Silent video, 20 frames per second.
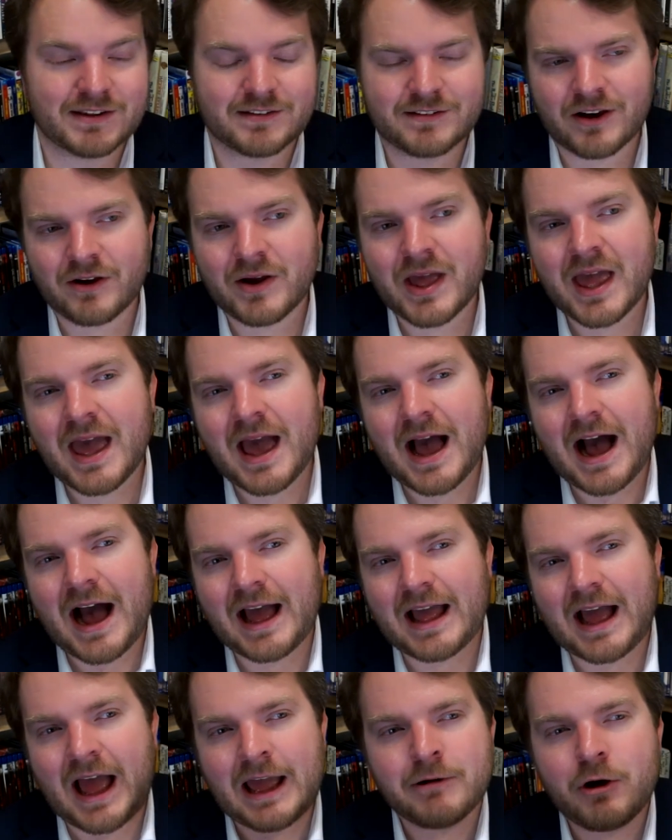So
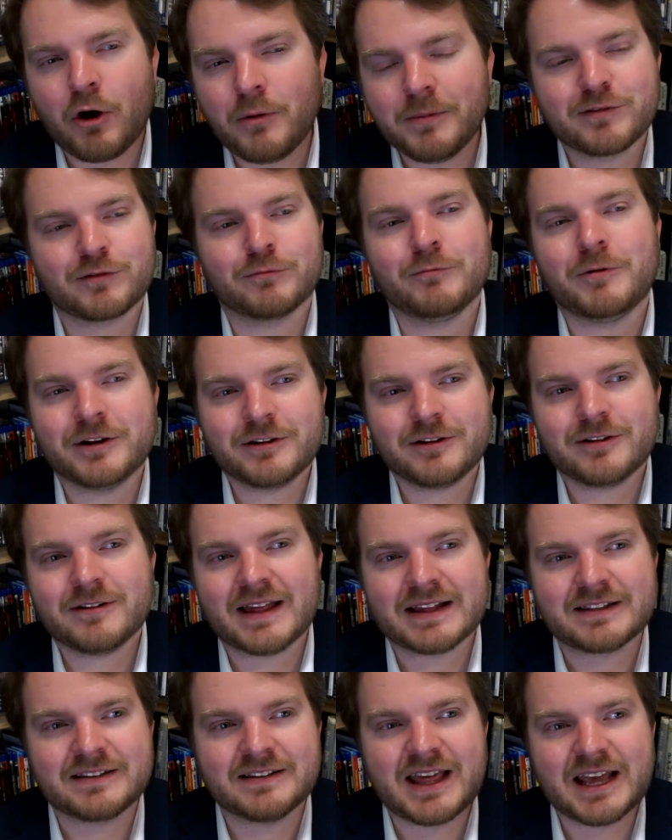I almost wonder,
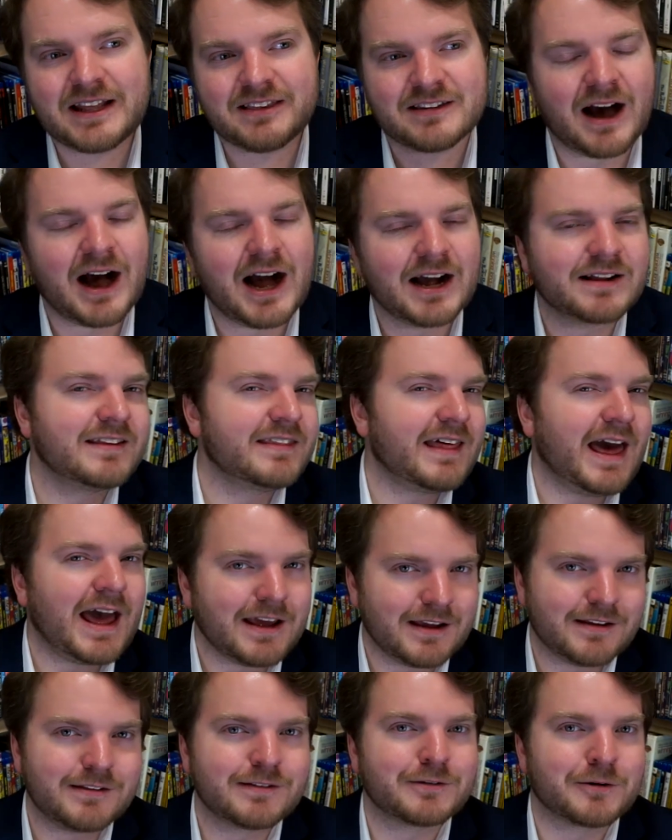like, did they talk to
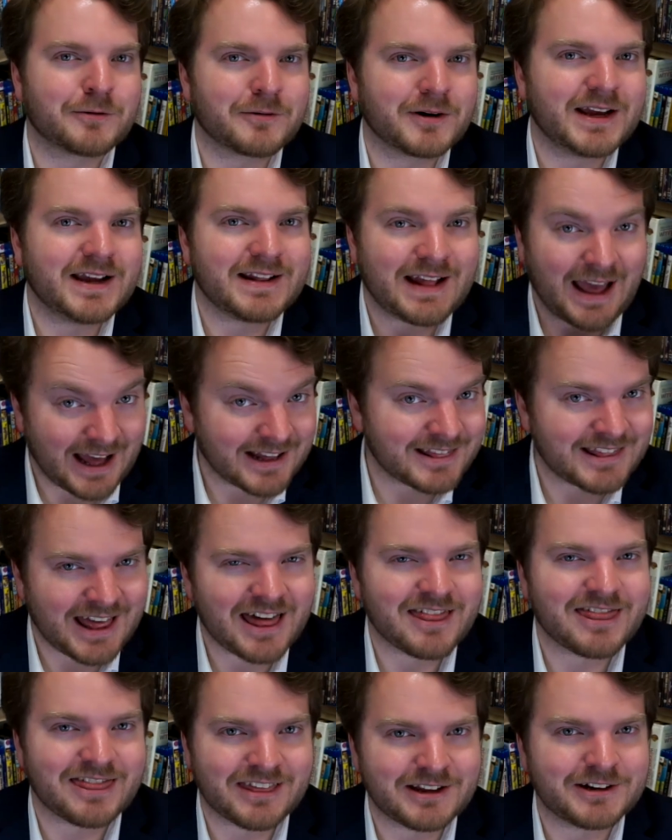that historian at
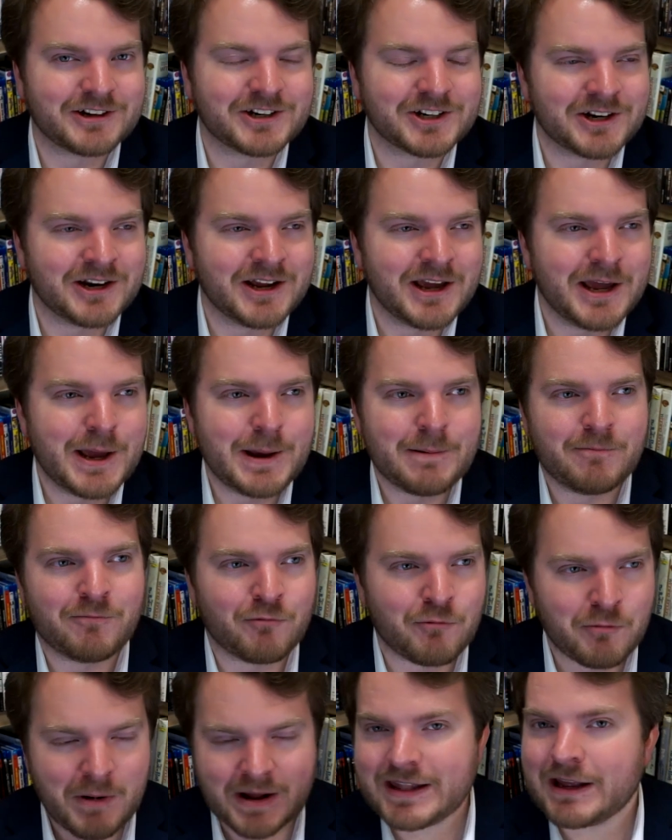that theater
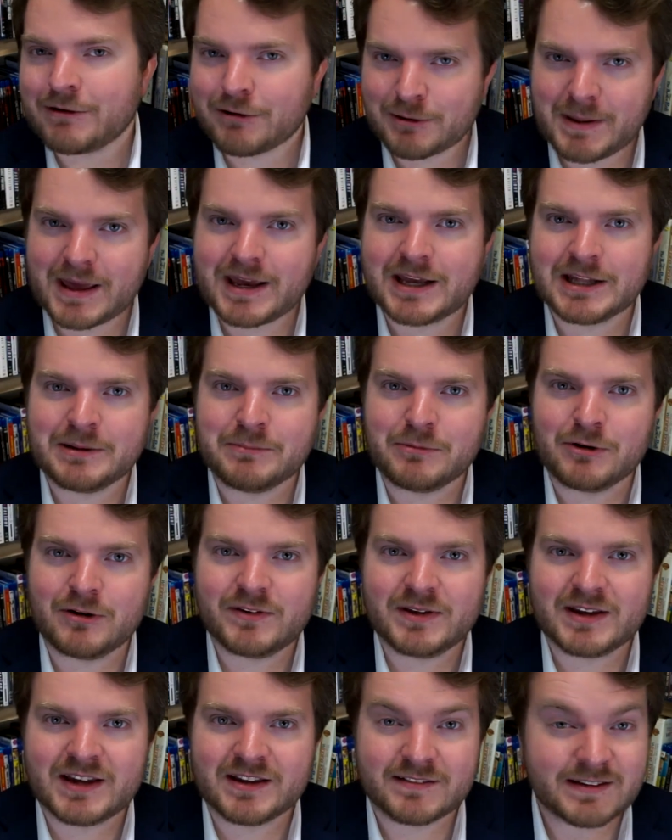when they were making the
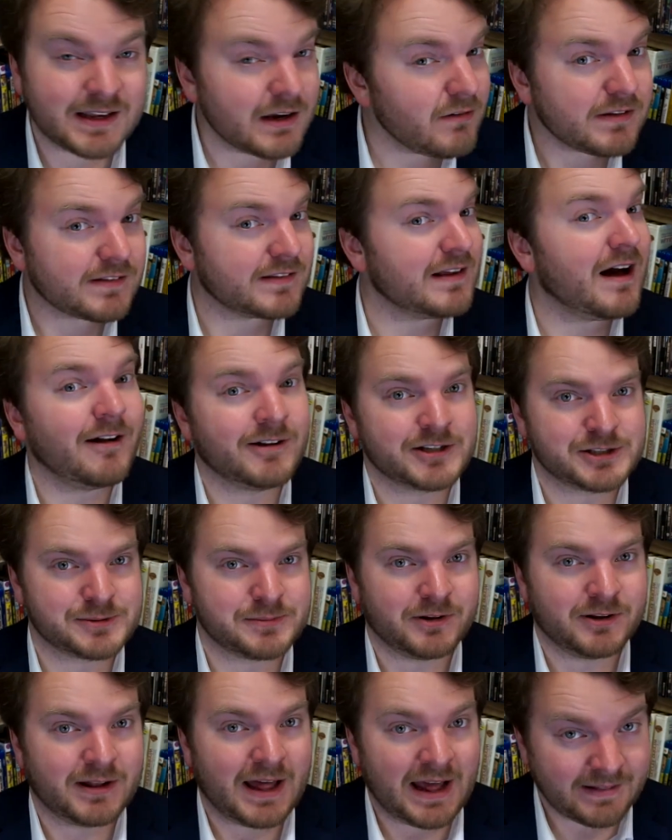movie? Because he was
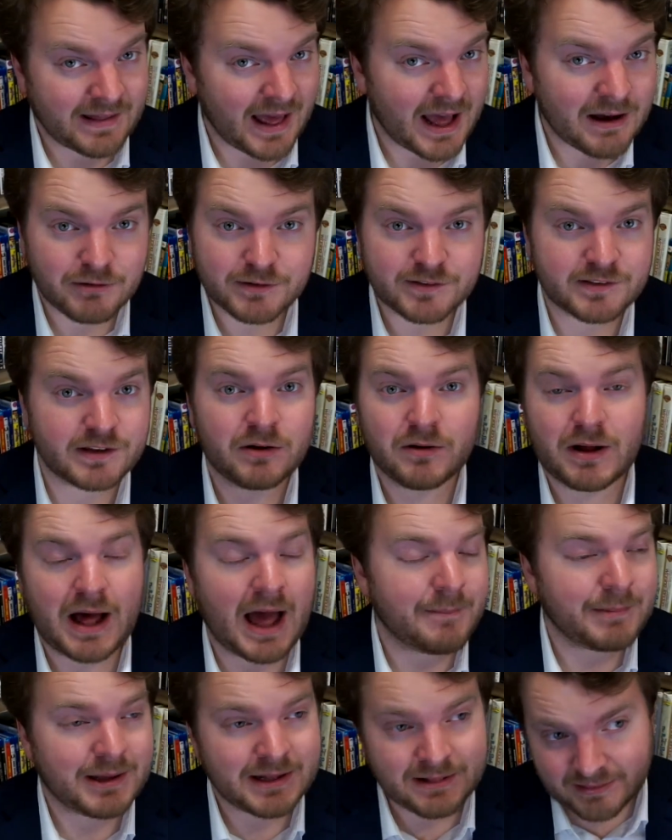knowledgeable, and that was the,
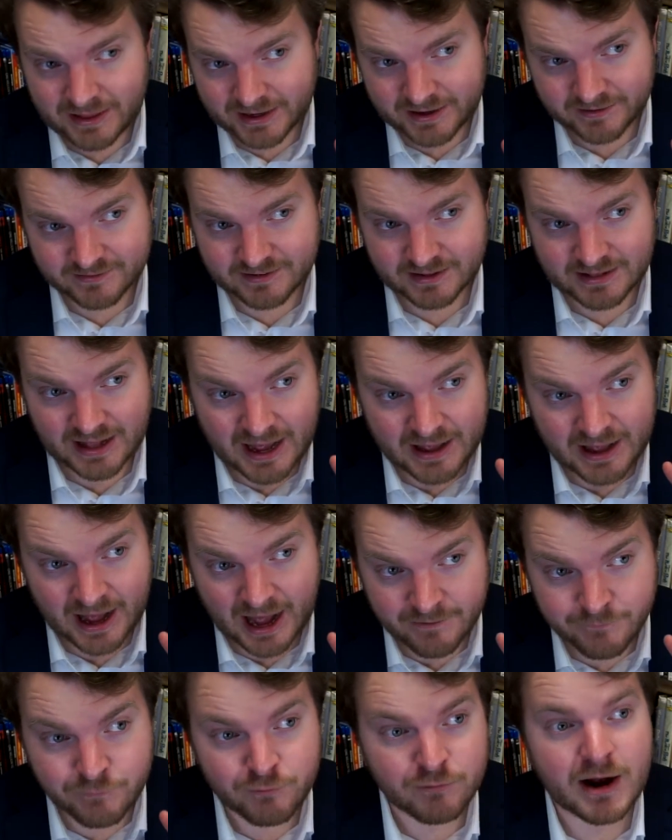I mean, like I said,
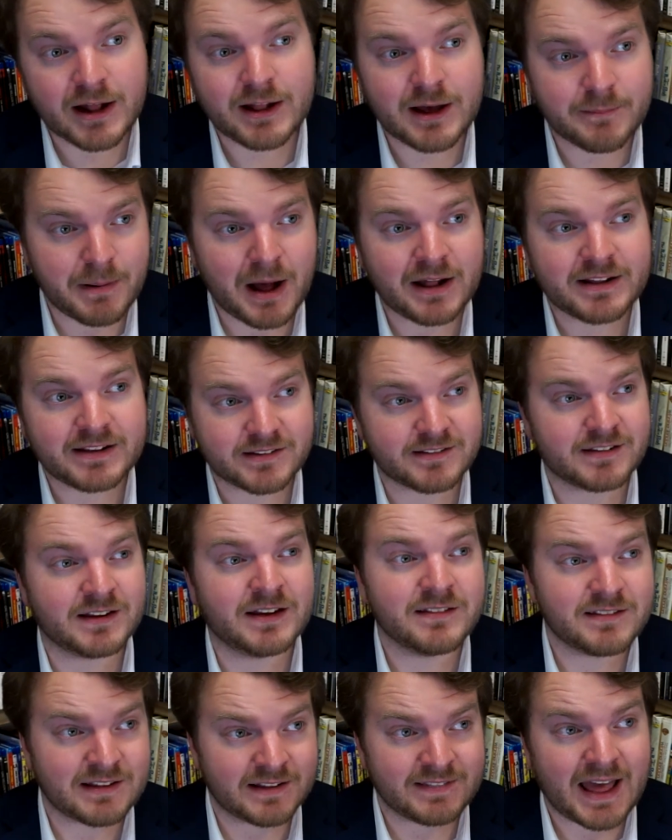I've read up on it
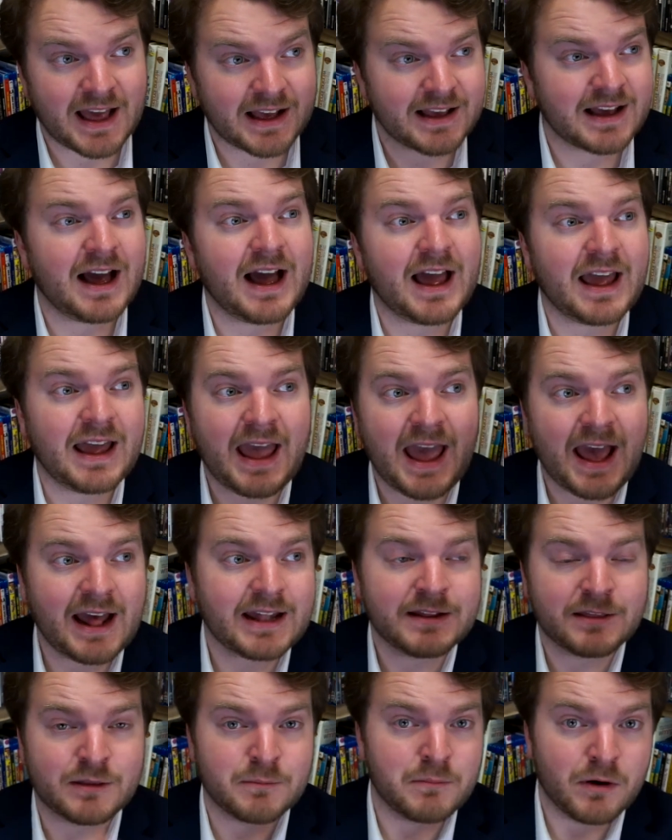since, and that guy
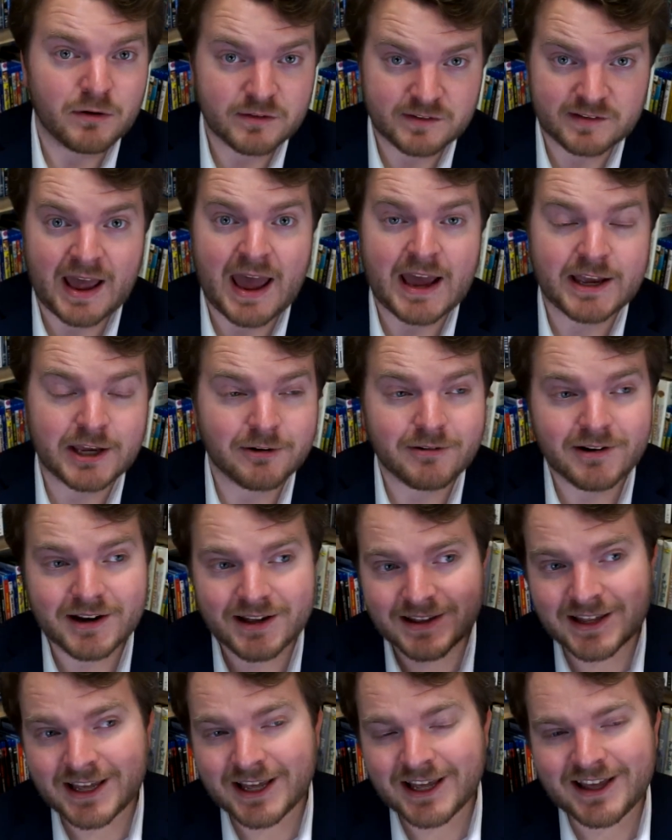had it the most
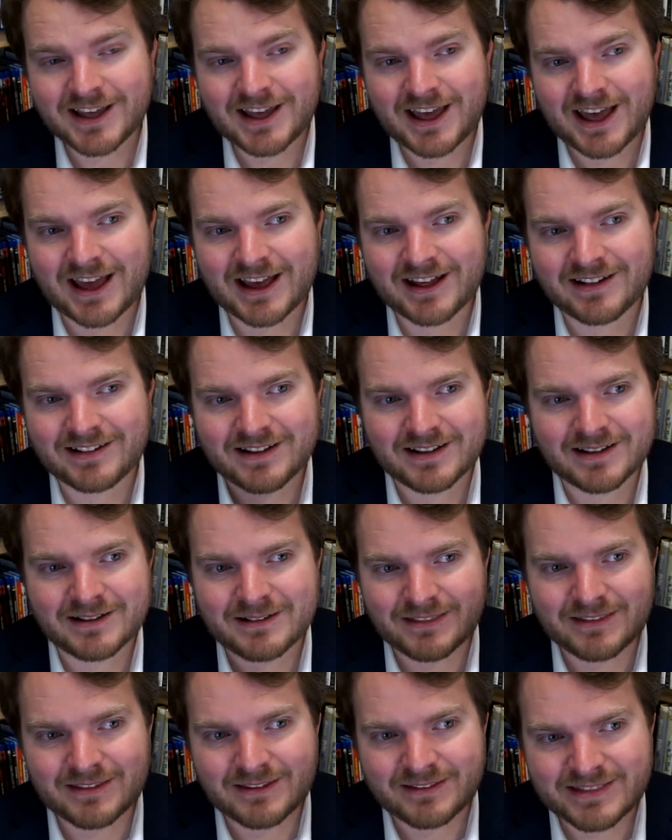accurate, and
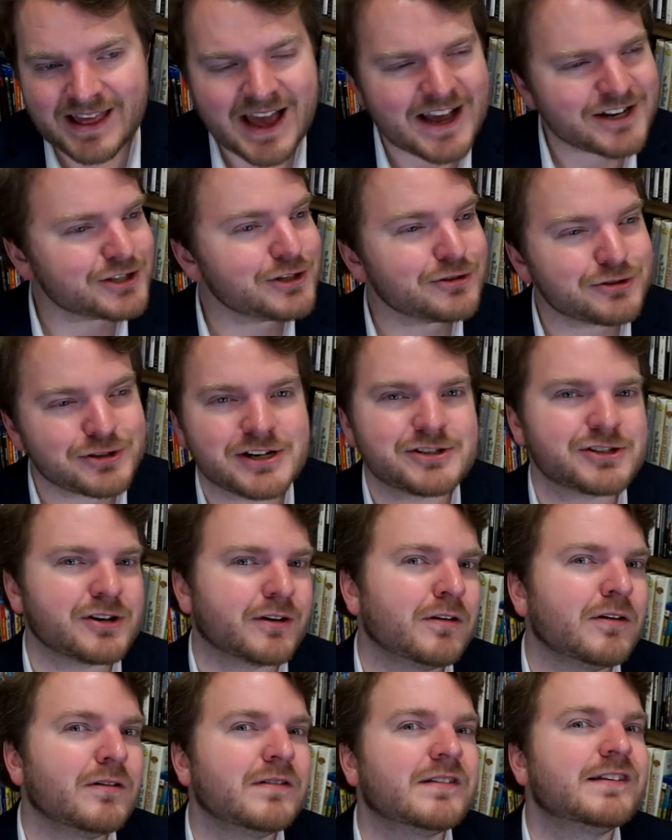National
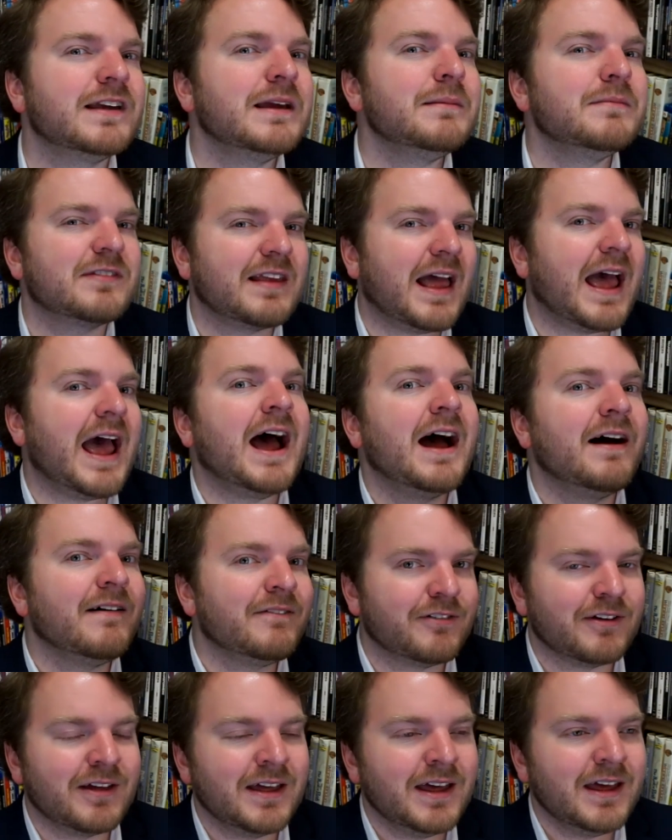Treasure 2 seems to
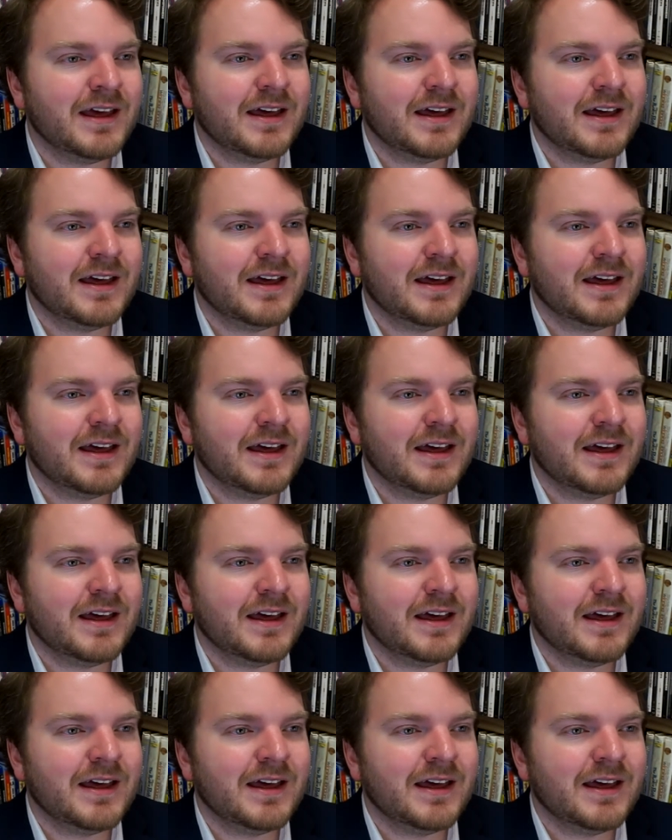have